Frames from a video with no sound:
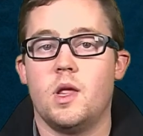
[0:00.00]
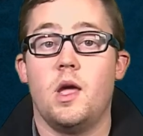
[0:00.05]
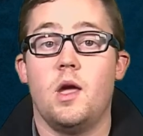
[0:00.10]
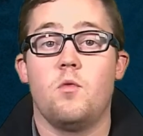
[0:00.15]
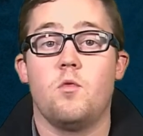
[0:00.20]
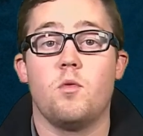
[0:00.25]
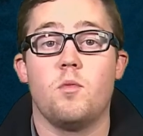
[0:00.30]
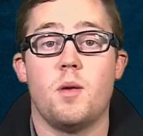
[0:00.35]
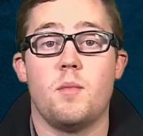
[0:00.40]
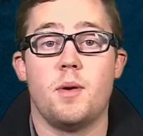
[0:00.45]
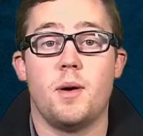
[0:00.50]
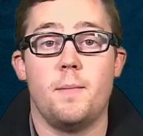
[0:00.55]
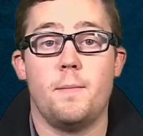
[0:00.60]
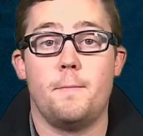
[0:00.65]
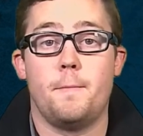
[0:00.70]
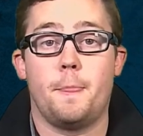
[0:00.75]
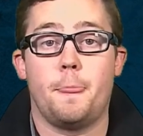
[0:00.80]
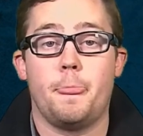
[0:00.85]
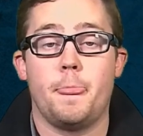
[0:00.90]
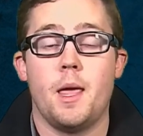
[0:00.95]
Remember,
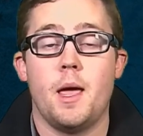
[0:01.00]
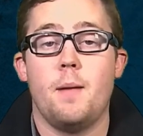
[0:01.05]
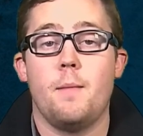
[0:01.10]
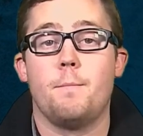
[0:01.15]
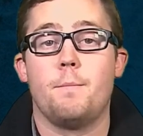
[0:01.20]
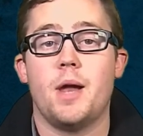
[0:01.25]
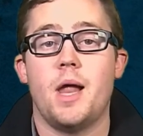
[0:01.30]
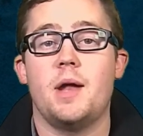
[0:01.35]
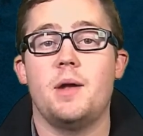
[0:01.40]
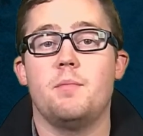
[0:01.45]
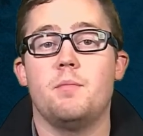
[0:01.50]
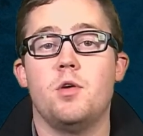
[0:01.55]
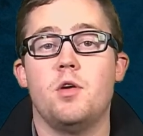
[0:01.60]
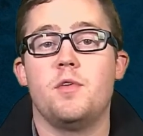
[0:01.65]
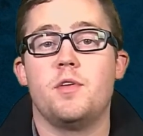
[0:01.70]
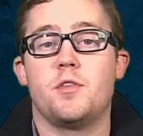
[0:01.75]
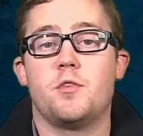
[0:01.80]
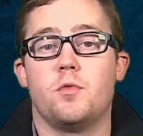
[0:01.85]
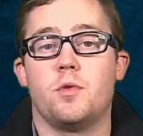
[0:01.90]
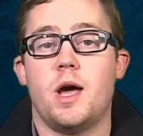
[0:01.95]
blood moving
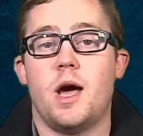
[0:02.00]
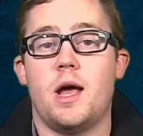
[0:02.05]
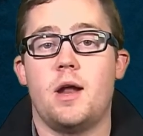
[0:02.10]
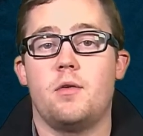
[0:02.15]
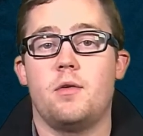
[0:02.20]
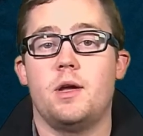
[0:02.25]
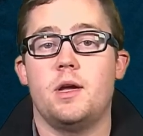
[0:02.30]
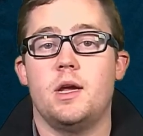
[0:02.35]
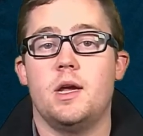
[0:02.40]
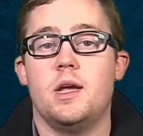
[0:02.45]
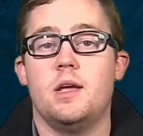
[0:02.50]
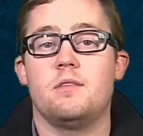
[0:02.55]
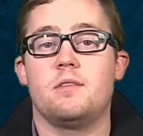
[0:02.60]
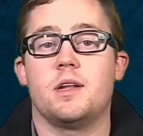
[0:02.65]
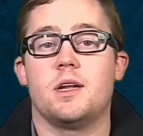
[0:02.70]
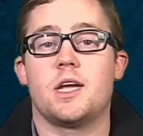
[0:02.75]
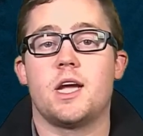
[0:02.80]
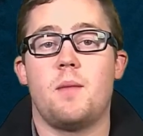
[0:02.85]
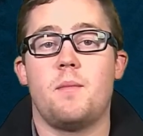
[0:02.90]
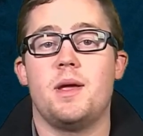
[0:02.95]
through an artery is going
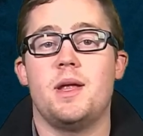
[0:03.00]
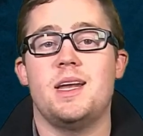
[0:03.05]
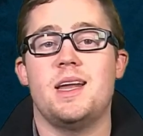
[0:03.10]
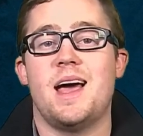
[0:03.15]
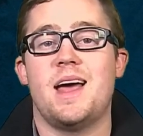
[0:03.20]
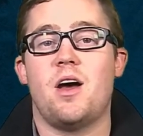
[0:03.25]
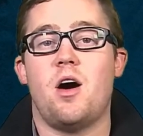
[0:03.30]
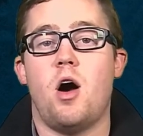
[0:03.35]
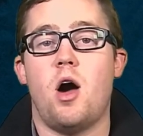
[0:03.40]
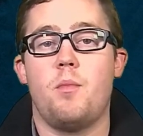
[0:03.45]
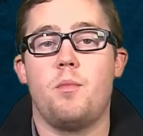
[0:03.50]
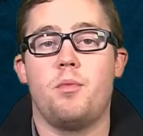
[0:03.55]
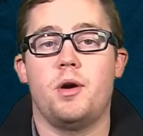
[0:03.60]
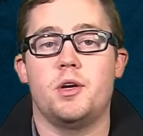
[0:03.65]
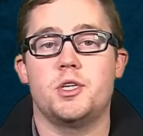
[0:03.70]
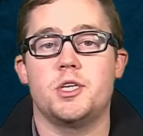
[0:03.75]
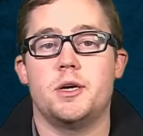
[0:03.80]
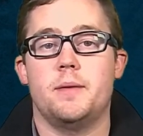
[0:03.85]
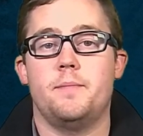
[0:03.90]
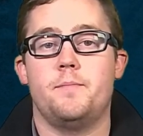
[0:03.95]
to come in at high
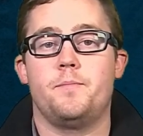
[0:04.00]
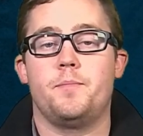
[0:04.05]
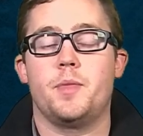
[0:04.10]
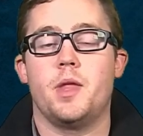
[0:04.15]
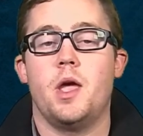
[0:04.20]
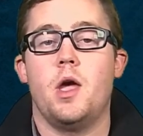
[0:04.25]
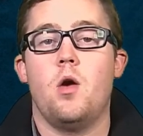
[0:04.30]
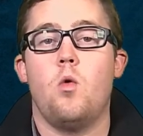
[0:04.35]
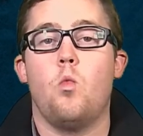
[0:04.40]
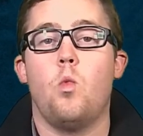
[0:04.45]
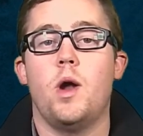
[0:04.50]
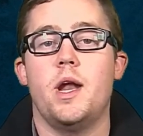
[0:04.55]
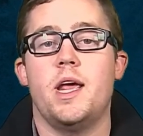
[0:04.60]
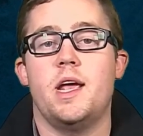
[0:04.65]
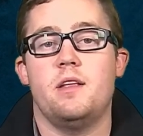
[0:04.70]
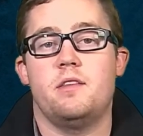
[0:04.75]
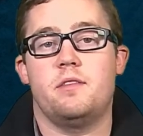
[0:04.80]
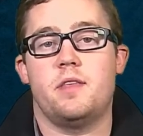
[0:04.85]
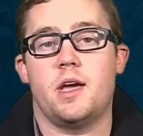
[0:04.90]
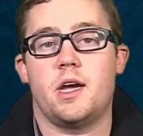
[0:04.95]
pressure. When it
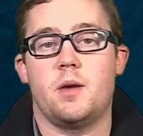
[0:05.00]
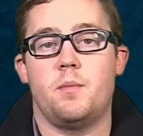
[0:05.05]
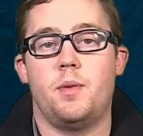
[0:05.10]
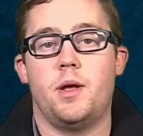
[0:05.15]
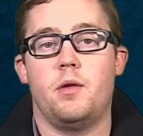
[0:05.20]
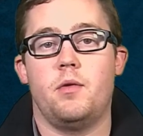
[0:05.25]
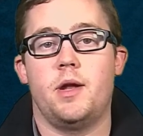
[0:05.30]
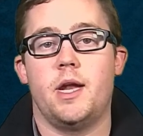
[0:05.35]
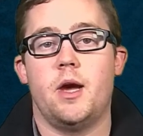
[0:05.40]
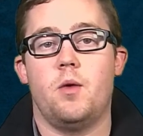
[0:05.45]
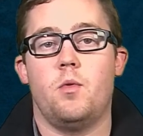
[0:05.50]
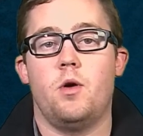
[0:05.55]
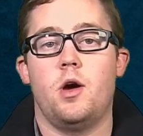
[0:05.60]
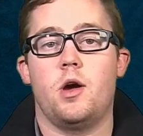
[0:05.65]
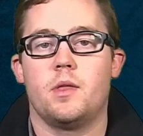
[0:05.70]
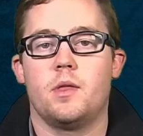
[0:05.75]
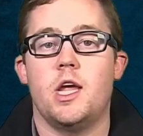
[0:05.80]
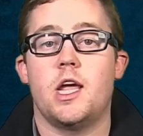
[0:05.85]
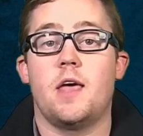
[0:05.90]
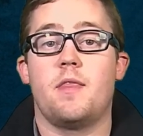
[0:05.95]
hits that capillary network,
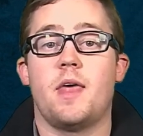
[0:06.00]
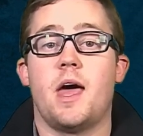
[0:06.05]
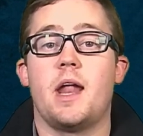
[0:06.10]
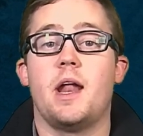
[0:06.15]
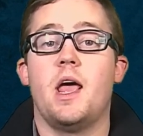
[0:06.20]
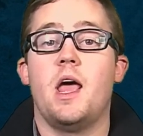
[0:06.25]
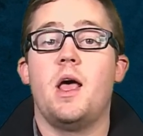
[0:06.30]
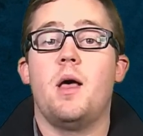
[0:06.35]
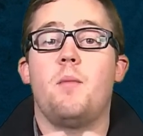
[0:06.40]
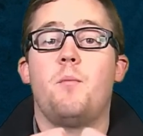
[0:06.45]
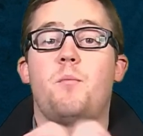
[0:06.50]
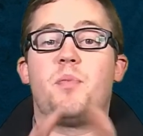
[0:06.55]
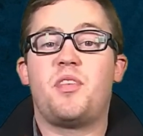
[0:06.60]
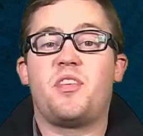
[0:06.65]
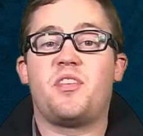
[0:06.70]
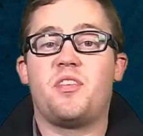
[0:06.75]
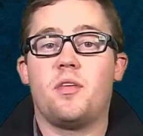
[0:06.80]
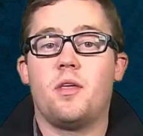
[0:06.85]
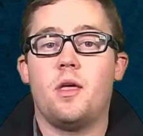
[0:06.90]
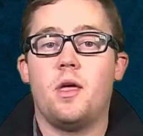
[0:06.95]
you get that
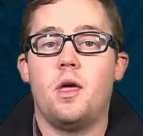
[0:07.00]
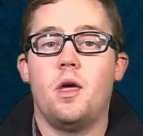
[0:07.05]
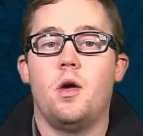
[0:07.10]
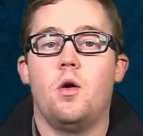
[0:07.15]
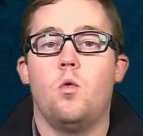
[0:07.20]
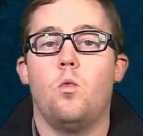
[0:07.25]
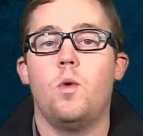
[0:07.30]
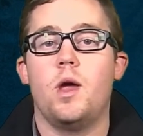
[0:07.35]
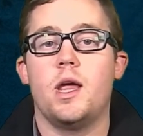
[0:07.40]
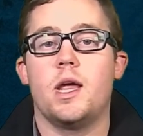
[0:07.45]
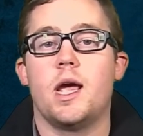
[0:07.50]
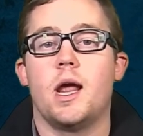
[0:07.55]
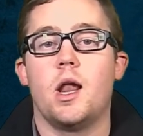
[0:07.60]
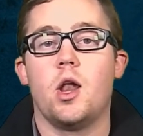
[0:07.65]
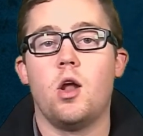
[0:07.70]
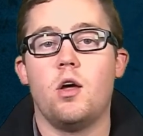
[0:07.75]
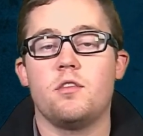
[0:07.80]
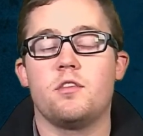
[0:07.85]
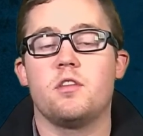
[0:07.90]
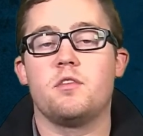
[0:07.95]
pfft, where you get
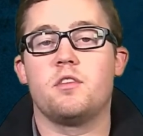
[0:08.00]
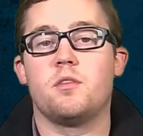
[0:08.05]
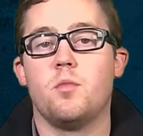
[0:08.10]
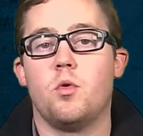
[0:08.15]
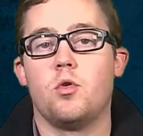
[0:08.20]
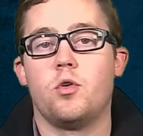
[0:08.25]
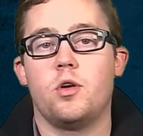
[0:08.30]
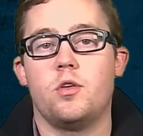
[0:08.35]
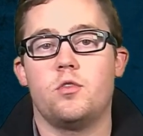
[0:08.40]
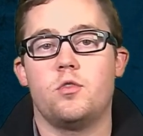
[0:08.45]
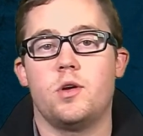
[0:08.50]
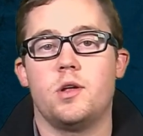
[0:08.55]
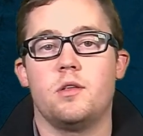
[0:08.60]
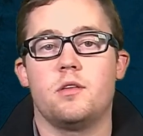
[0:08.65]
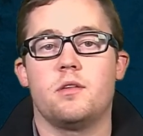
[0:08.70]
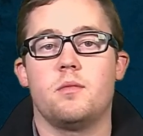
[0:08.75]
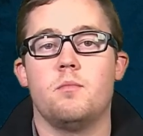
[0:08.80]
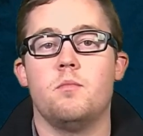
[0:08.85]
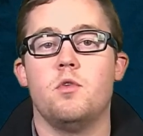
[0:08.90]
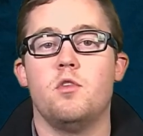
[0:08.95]
lots of small
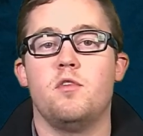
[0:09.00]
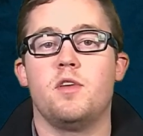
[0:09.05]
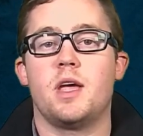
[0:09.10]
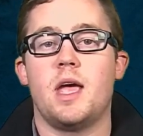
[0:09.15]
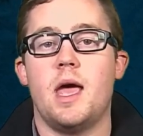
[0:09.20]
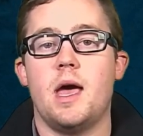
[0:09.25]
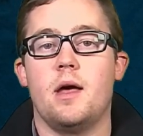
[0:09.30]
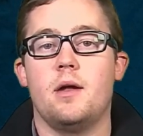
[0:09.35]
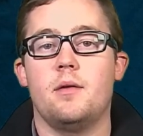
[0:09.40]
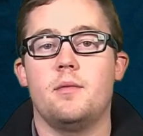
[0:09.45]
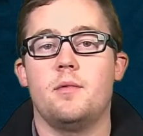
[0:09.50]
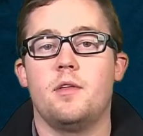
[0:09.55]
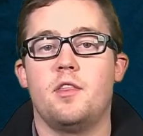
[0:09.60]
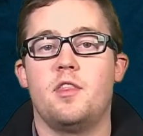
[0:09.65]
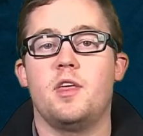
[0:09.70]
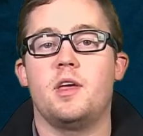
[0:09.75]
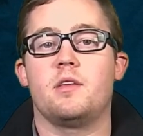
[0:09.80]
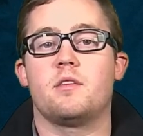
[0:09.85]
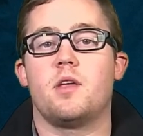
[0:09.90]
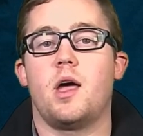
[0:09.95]
nutrients moving out,
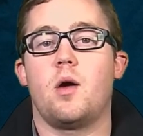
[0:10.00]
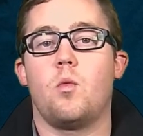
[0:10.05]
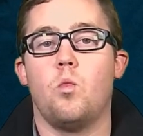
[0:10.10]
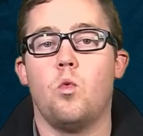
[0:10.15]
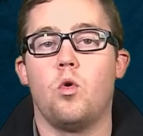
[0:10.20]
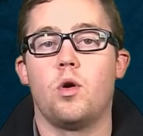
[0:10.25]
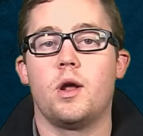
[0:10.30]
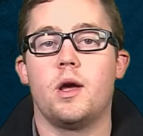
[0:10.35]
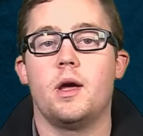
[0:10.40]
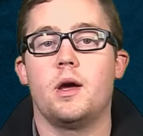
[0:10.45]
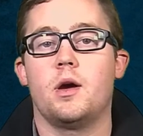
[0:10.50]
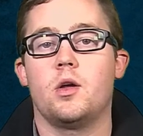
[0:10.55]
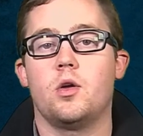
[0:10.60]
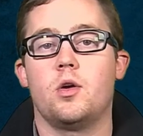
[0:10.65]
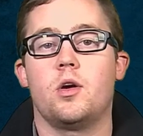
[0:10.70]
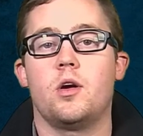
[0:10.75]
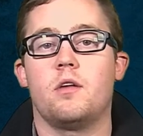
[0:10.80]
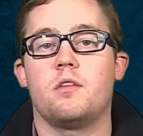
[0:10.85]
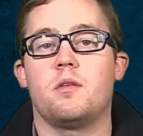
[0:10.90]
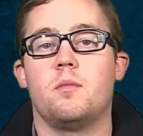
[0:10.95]
things like water,
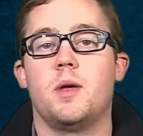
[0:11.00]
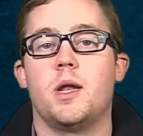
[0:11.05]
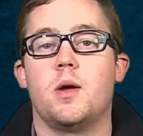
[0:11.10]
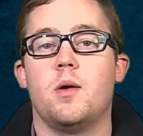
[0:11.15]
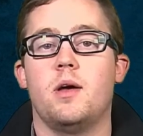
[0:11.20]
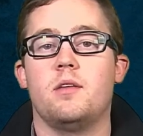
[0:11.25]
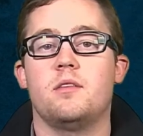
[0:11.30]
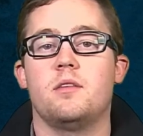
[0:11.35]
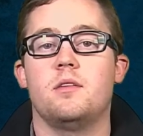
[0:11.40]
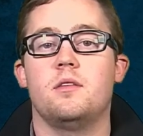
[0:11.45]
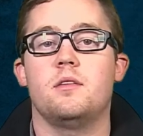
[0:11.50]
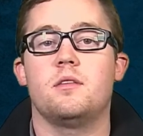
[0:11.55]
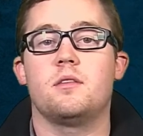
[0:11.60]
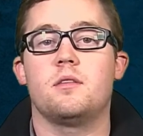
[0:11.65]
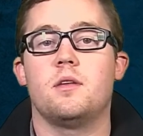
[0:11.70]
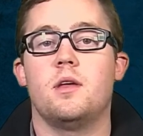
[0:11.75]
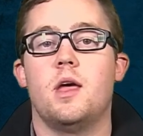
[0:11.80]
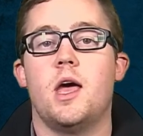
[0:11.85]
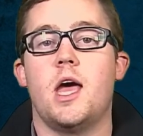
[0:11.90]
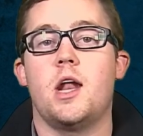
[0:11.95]
glucose, amino acids
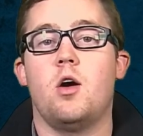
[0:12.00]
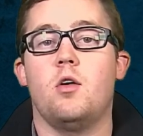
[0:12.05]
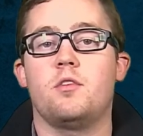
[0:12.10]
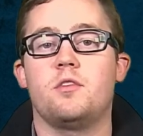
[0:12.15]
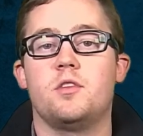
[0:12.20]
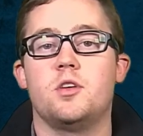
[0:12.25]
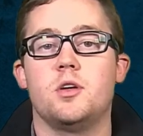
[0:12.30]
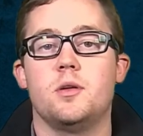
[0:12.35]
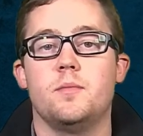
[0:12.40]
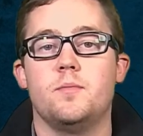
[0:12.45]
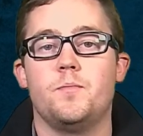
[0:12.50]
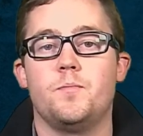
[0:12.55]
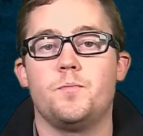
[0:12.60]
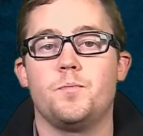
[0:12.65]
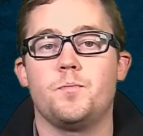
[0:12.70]
and oxygen.